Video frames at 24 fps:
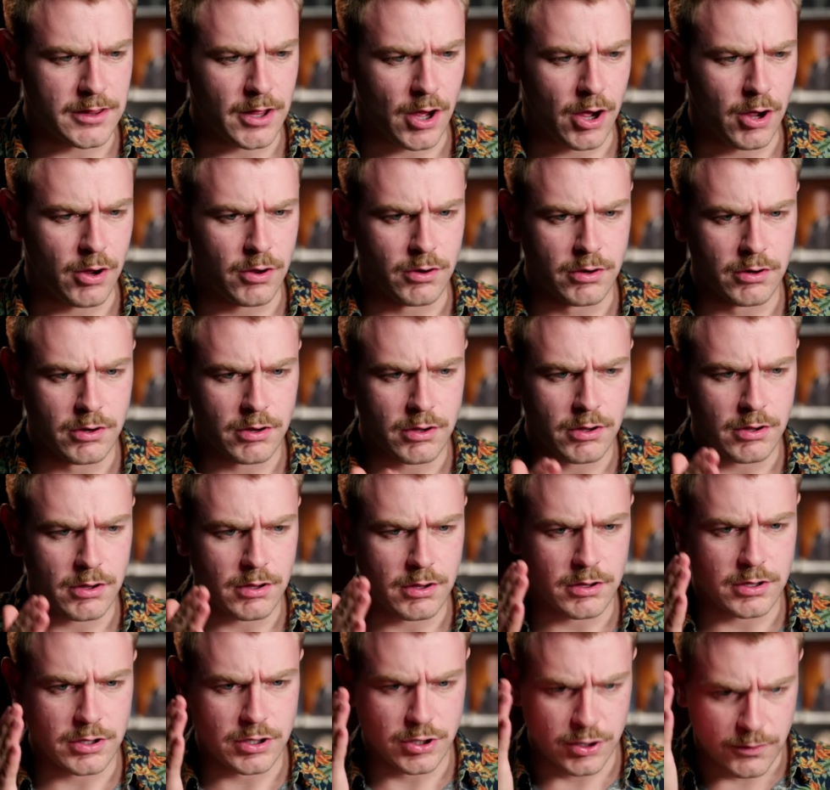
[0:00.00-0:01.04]
though,
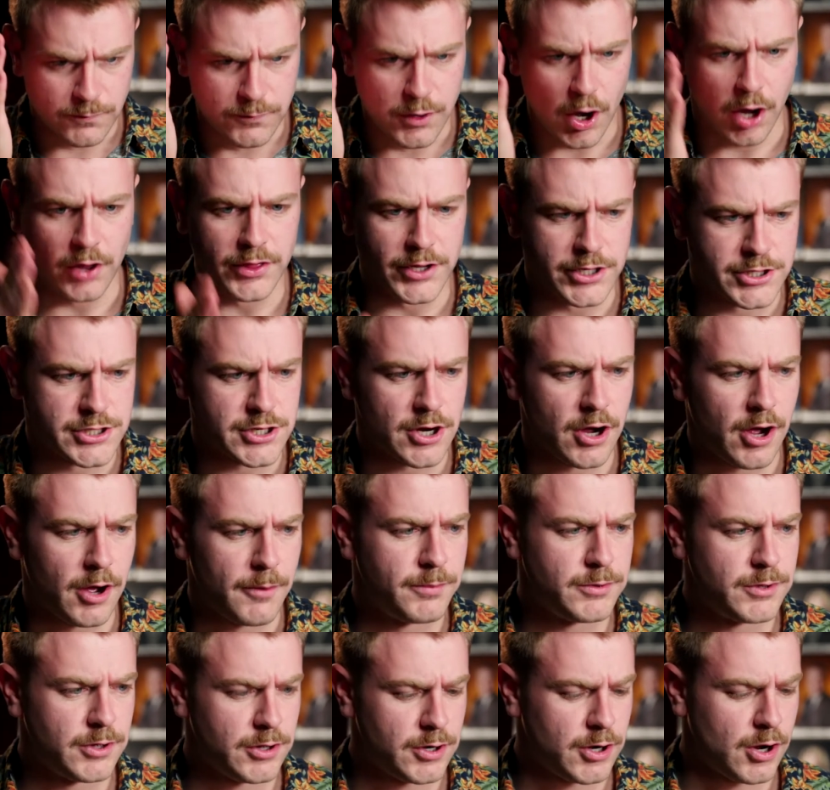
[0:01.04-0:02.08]
you've got the job,
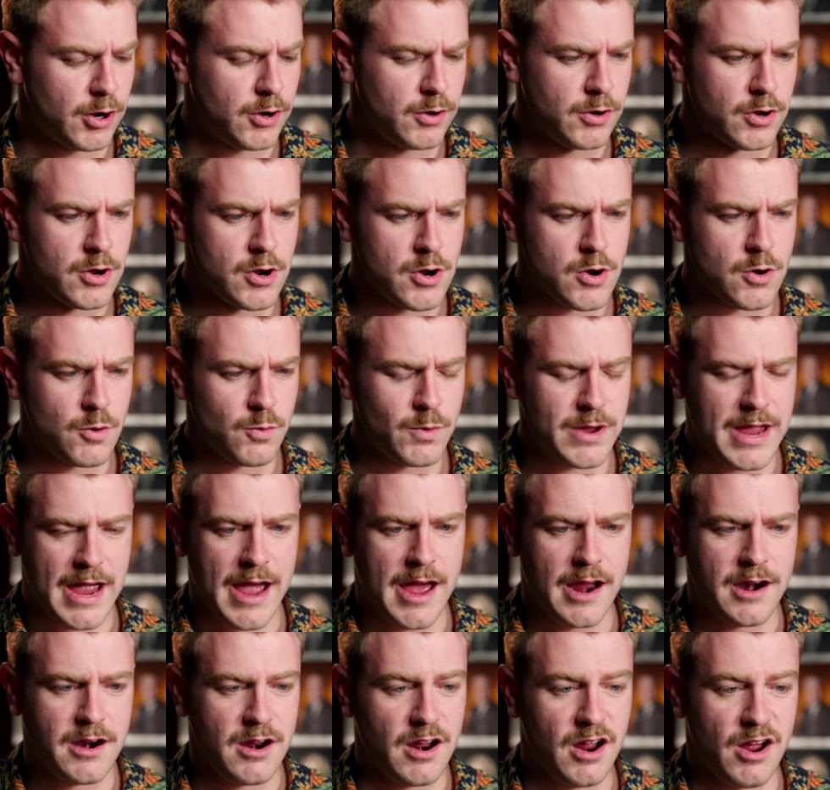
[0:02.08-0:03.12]
We
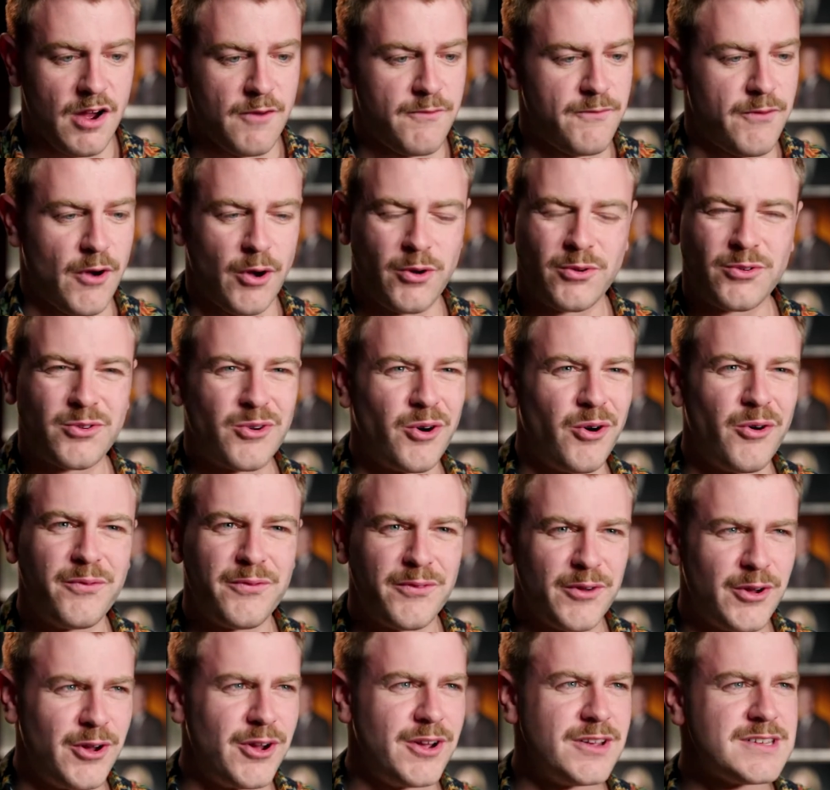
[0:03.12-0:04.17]
had a phone call
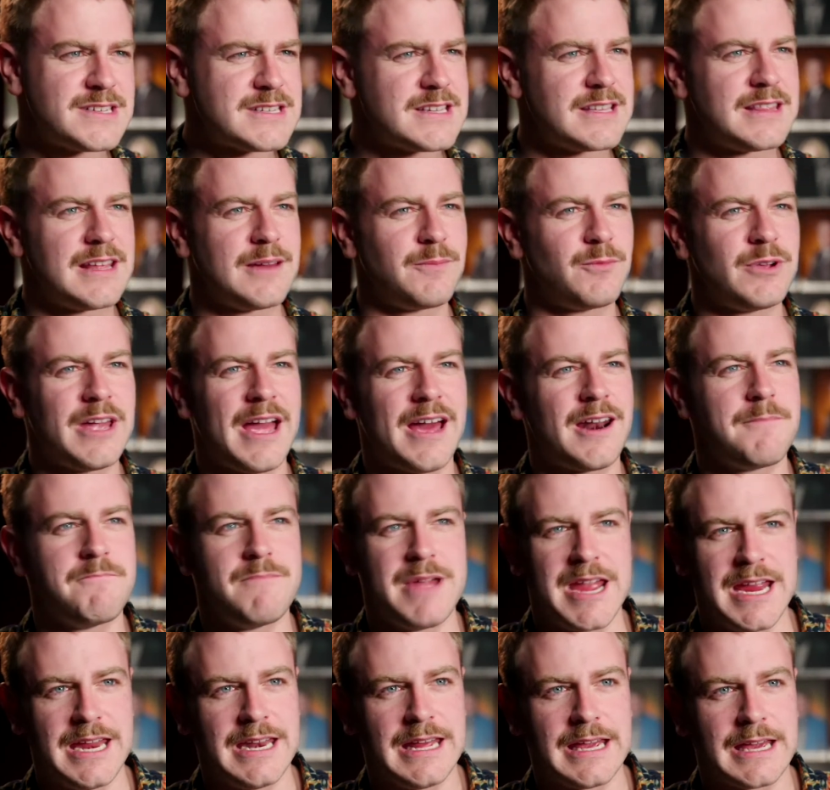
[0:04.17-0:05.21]
first, and then we had a
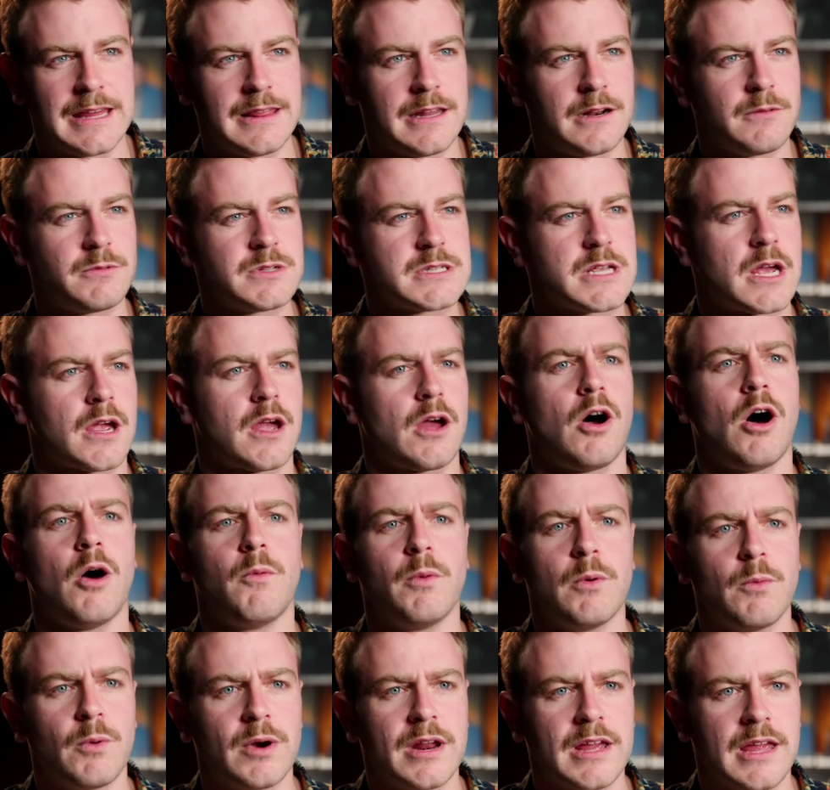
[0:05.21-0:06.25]
meeting, and then it was like, oh,
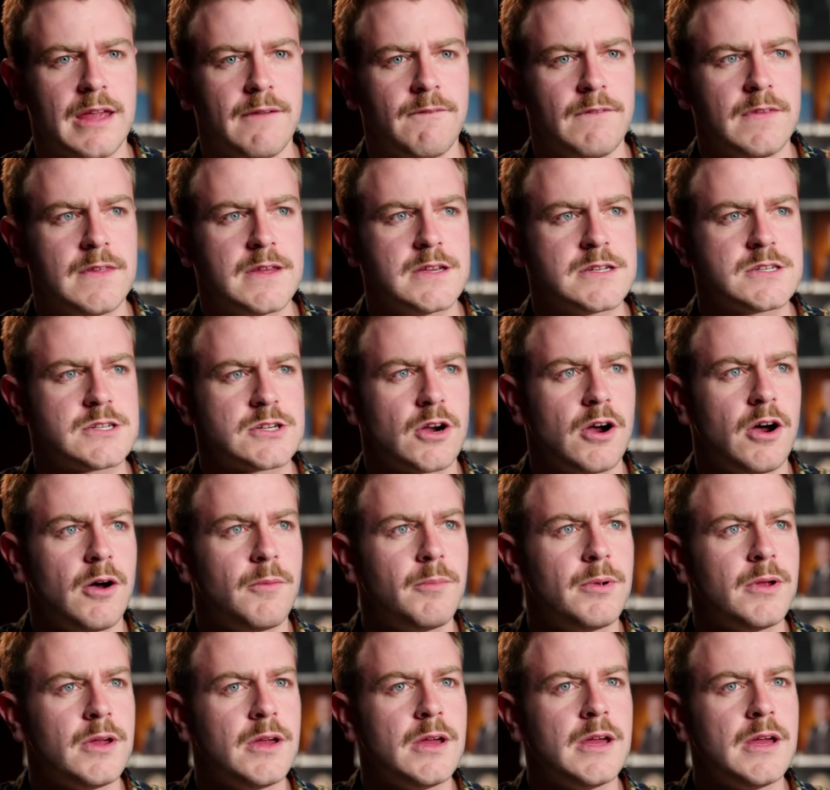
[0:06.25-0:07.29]
we want to give you this job.